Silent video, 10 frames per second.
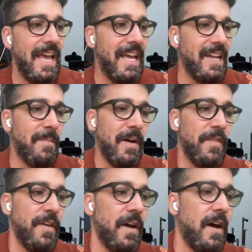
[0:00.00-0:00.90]
and
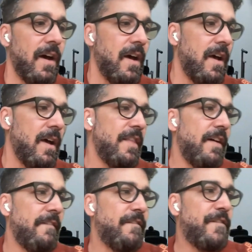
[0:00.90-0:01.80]
about the
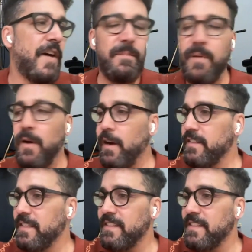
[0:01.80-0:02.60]
the fun parts,